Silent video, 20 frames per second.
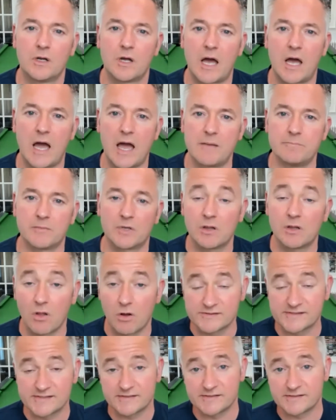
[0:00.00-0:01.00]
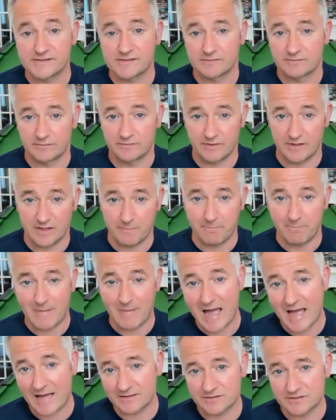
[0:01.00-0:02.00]
um, clauses that
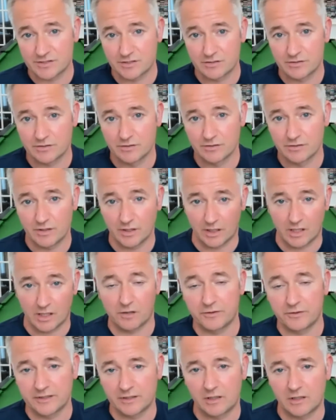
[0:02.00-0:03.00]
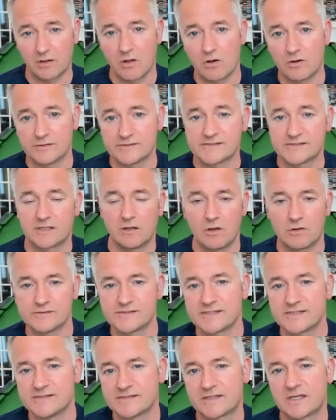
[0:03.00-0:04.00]
match the current clause,
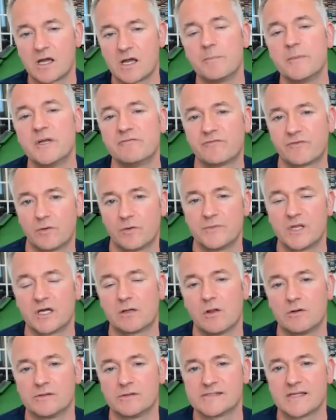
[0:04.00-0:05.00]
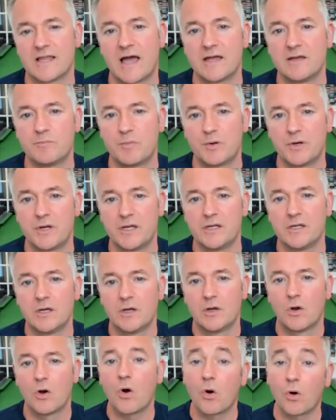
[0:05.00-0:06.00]
clauses coming from the clause library
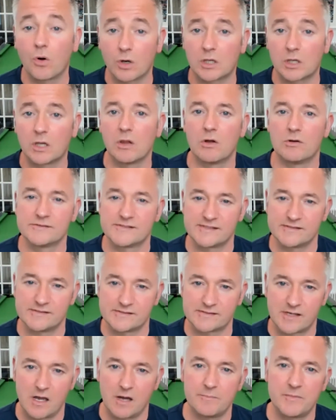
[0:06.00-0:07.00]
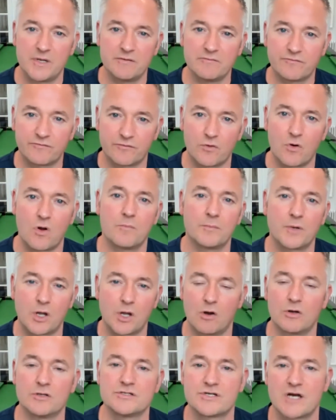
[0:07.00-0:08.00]
or clauses coming from
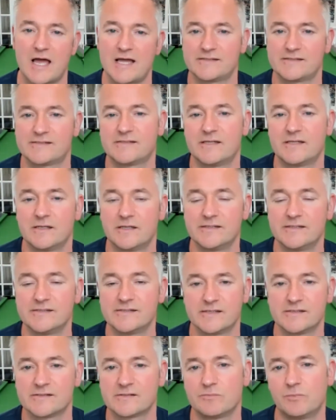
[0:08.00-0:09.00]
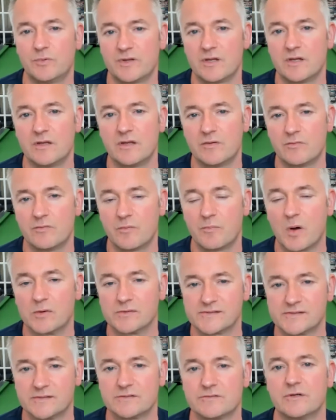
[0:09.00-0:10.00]
contracts that exist within the
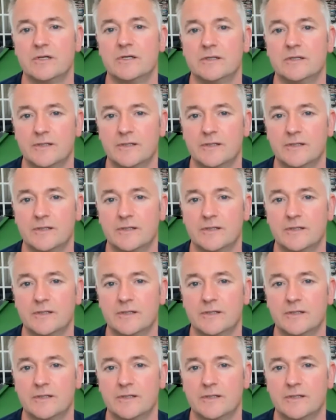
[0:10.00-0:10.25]
repository.